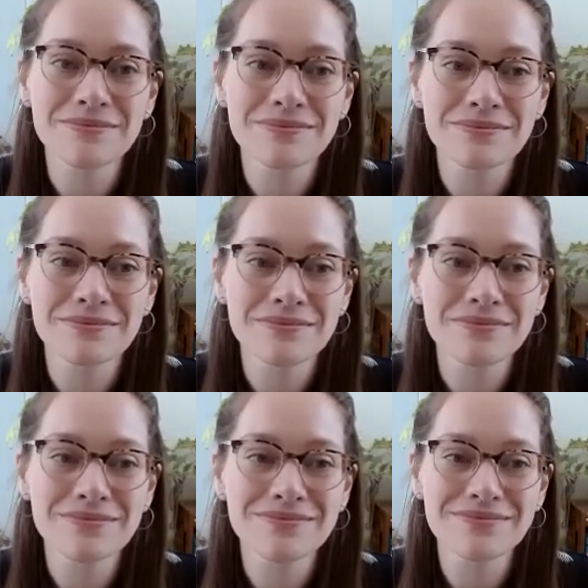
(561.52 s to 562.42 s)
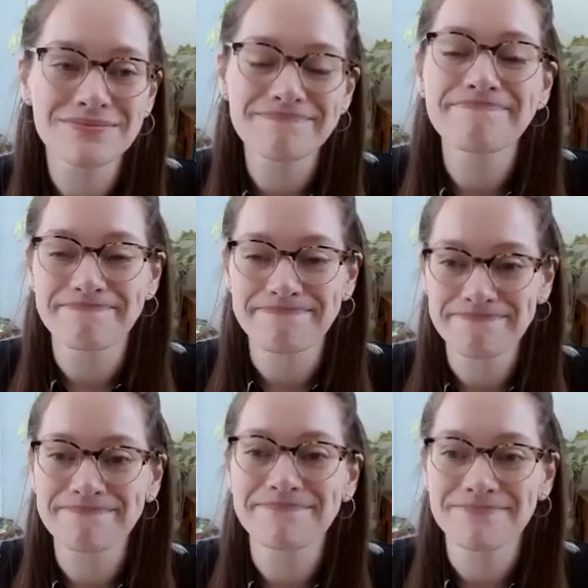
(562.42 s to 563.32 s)

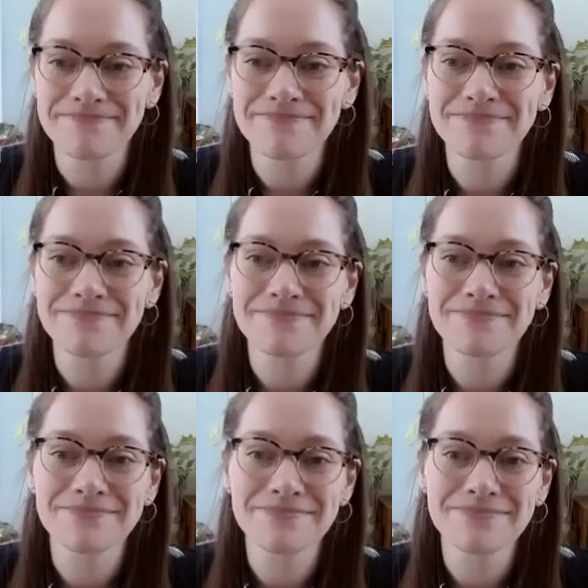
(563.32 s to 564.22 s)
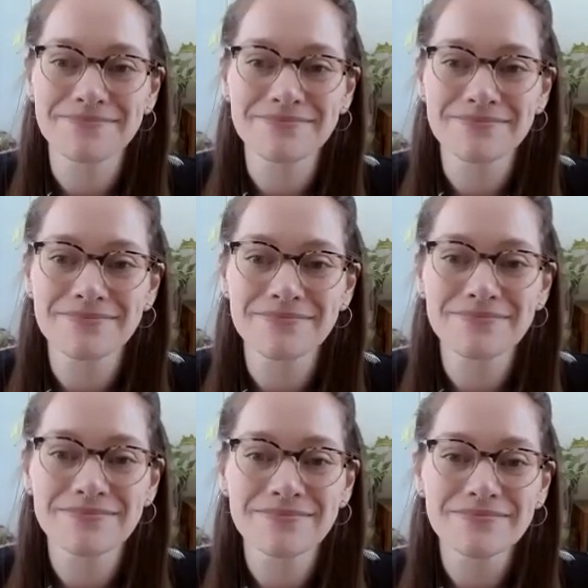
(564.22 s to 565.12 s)

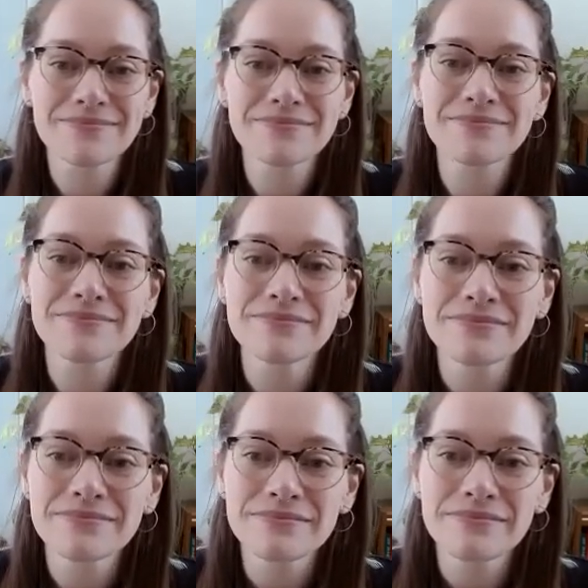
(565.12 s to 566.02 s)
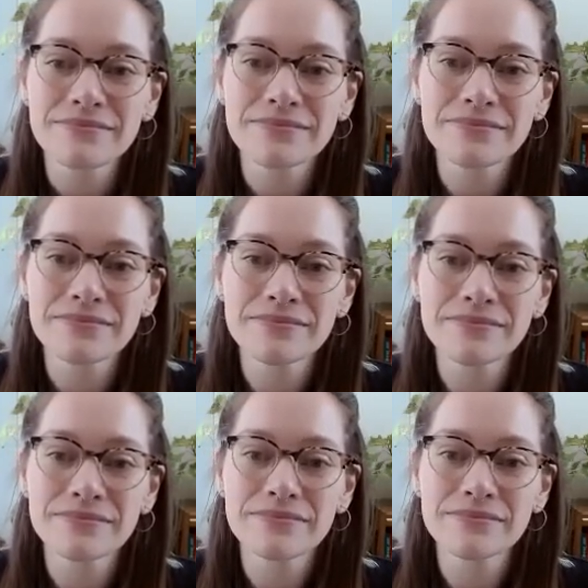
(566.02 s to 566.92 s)

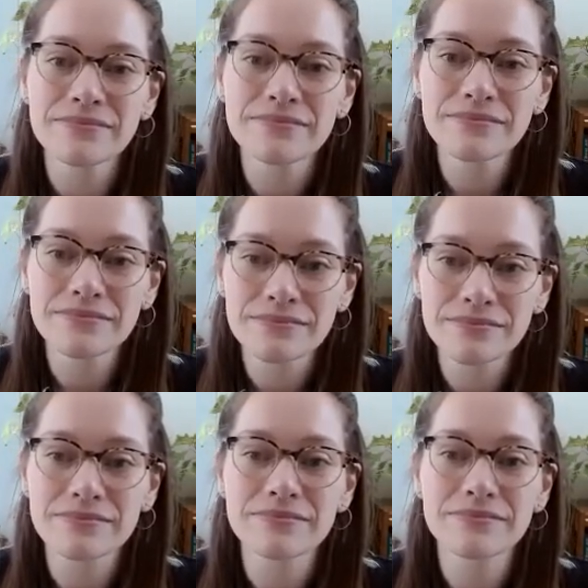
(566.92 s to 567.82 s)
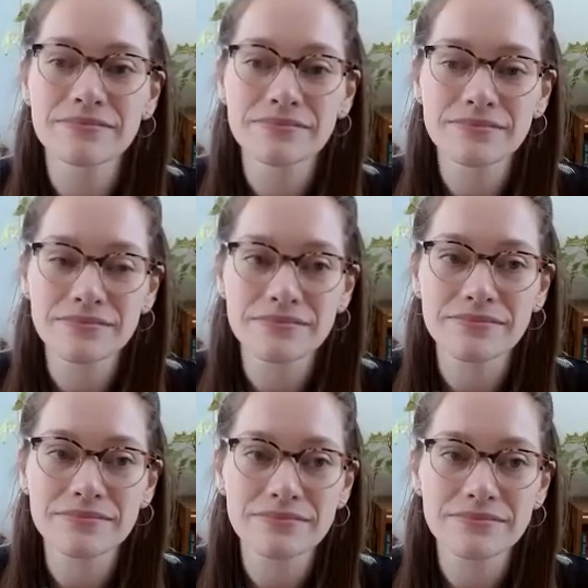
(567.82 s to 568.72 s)

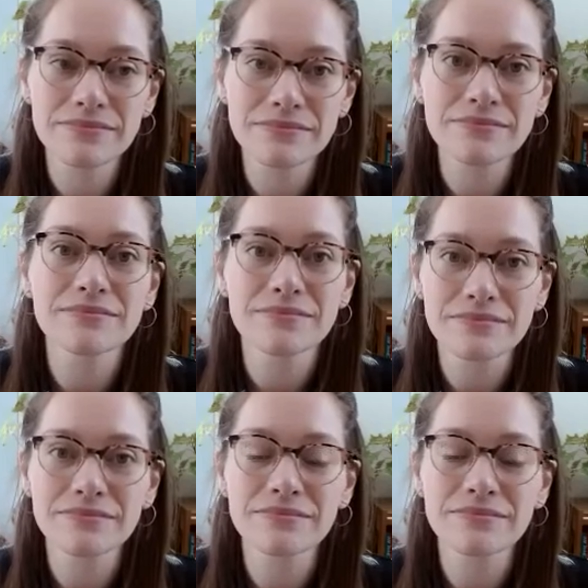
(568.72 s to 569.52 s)
No words are spoken by the person on screen.